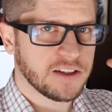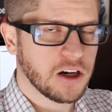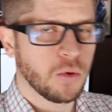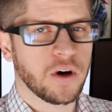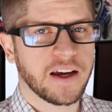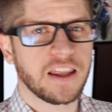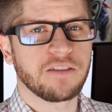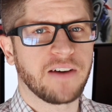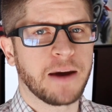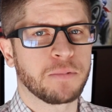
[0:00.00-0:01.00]
and start working on
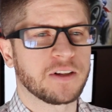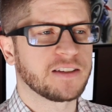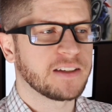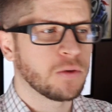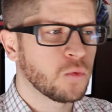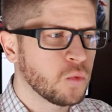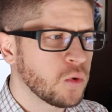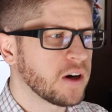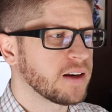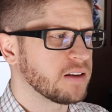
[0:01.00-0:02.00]
the Viper to see
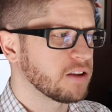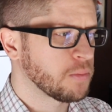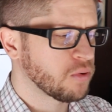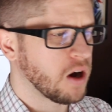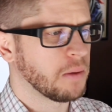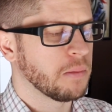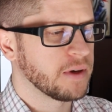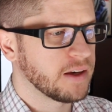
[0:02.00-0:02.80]
what the problem